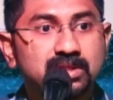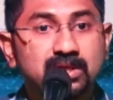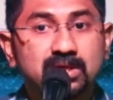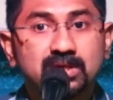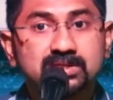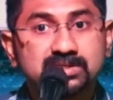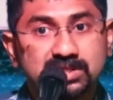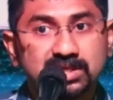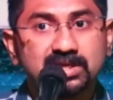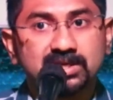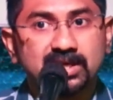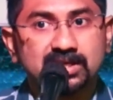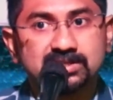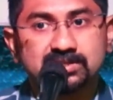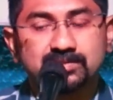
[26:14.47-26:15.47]
they see
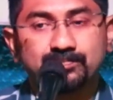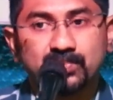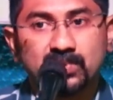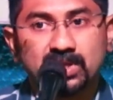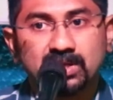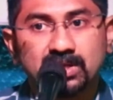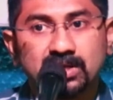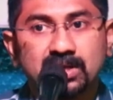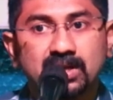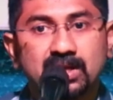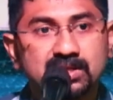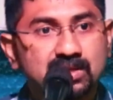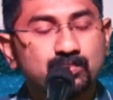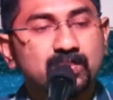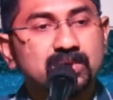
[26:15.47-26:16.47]
it as killing
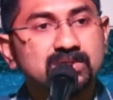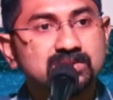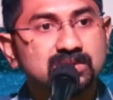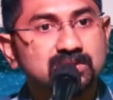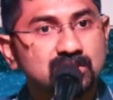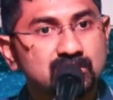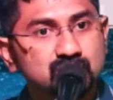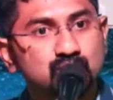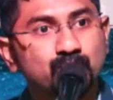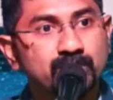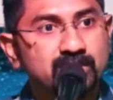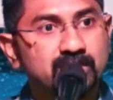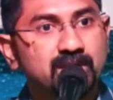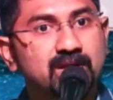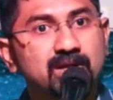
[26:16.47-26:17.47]
another person that to
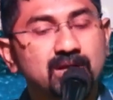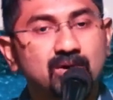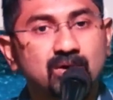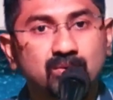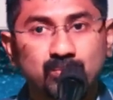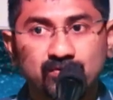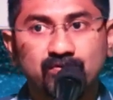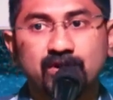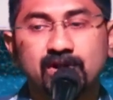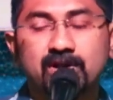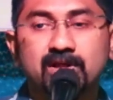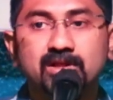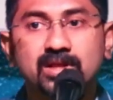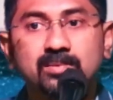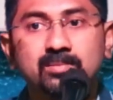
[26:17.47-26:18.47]
betraying or
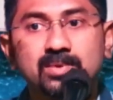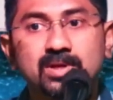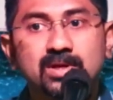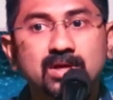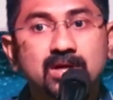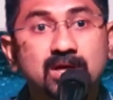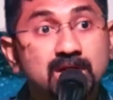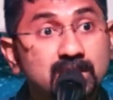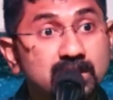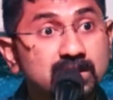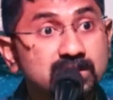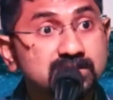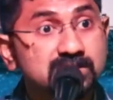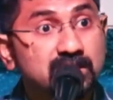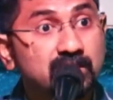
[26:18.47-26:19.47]
befriending them
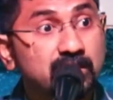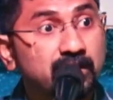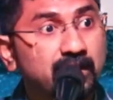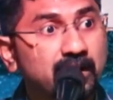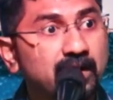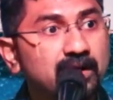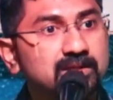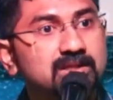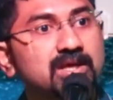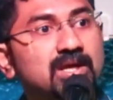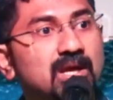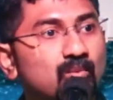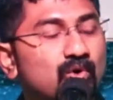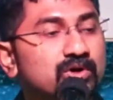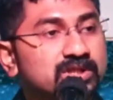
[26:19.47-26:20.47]
is a great
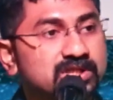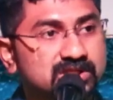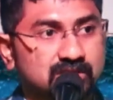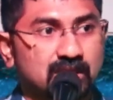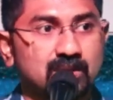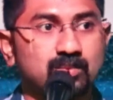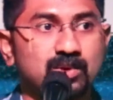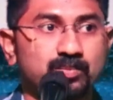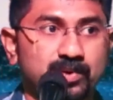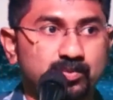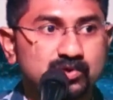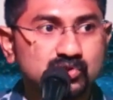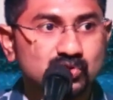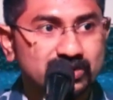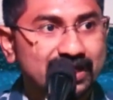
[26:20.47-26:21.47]
thing among these tribal
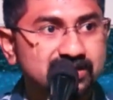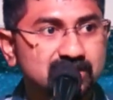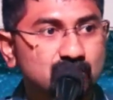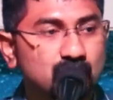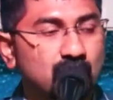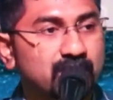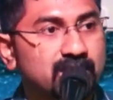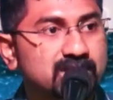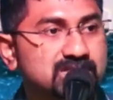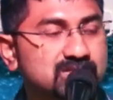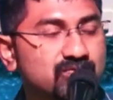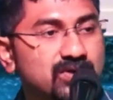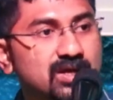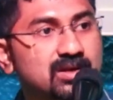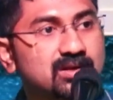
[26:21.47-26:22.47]
people so that's the
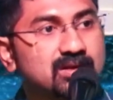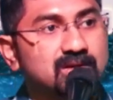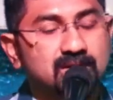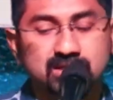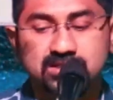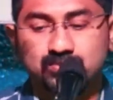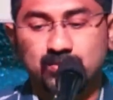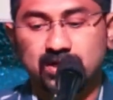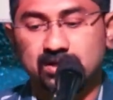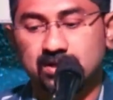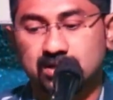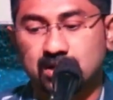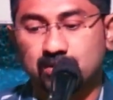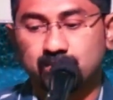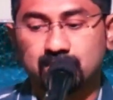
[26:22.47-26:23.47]
context where this
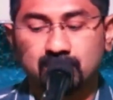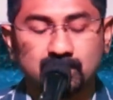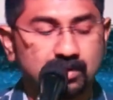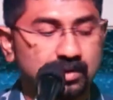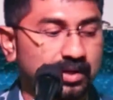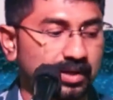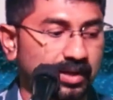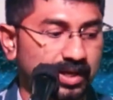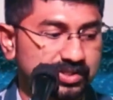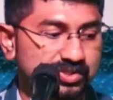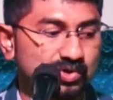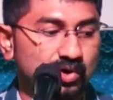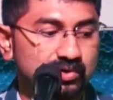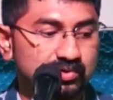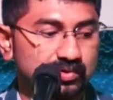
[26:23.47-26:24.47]
particular couple uh, has
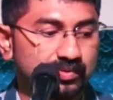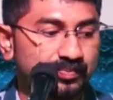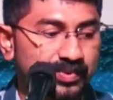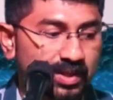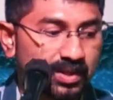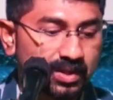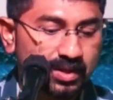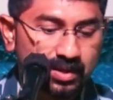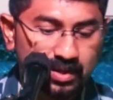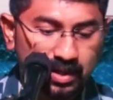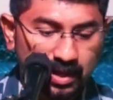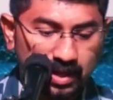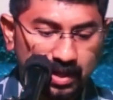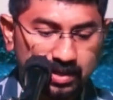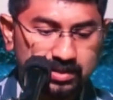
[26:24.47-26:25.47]
gone to
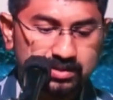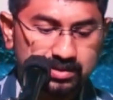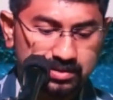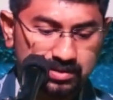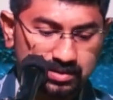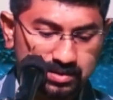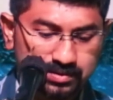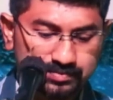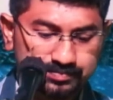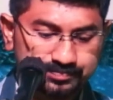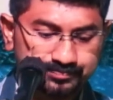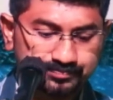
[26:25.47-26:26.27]
and uh,